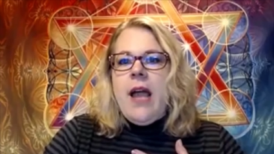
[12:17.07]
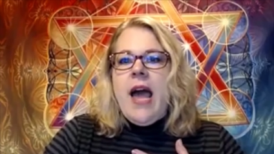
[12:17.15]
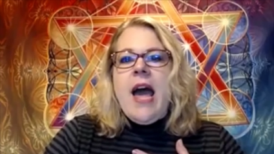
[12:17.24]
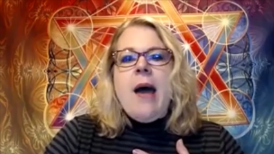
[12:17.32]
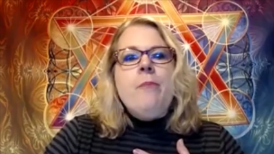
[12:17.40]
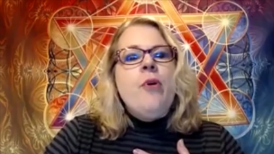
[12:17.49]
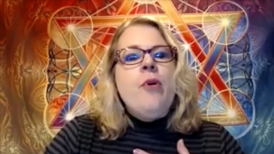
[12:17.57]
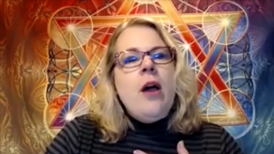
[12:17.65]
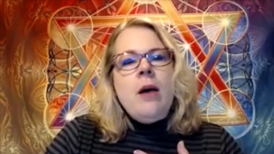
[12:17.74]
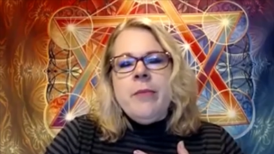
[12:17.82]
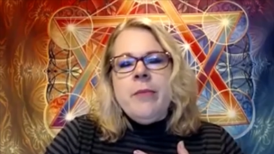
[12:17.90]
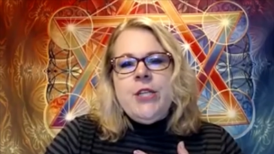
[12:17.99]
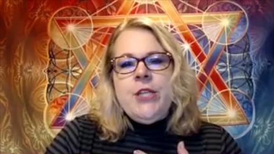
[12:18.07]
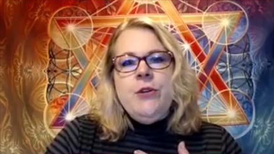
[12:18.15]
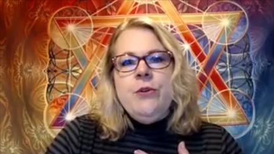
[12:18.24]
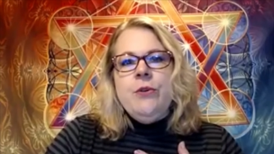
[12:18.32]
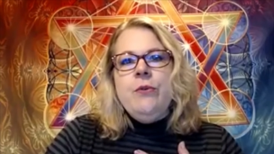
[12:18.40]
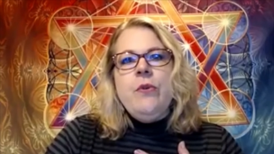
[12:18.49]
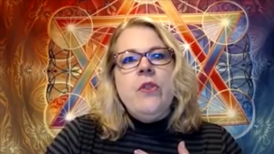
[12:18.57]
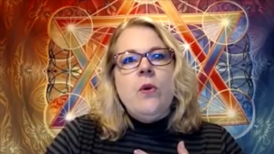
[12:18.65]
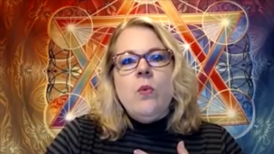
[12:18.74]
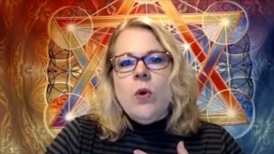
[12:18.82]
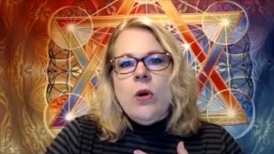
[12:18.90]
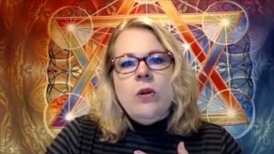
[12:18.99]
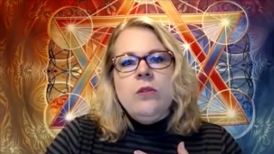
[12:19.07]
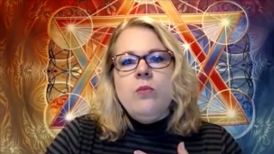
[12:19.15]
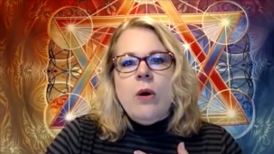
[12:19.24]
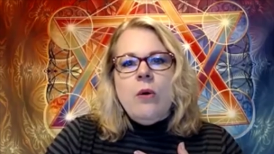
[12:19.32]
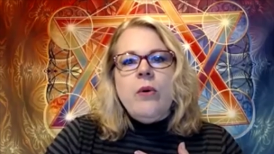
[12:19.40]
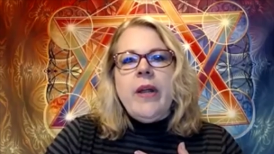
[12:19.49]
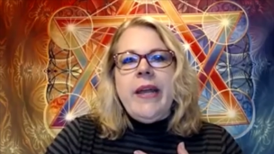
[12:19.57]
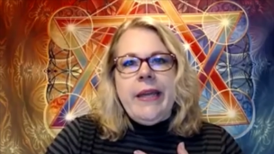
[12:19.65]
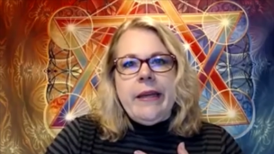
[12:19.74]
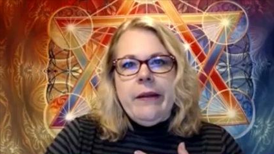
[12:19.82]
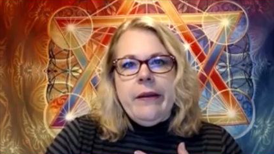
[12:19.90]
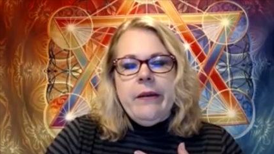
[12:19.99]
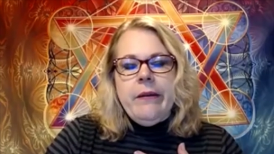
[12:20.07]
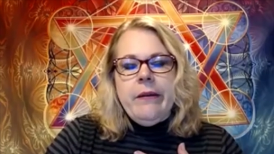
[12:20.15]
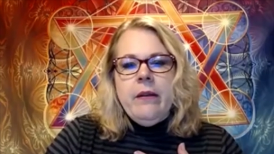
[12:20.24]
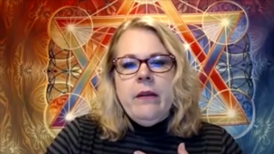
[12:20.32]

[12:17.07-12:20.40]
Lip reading: I promise you the world won't end.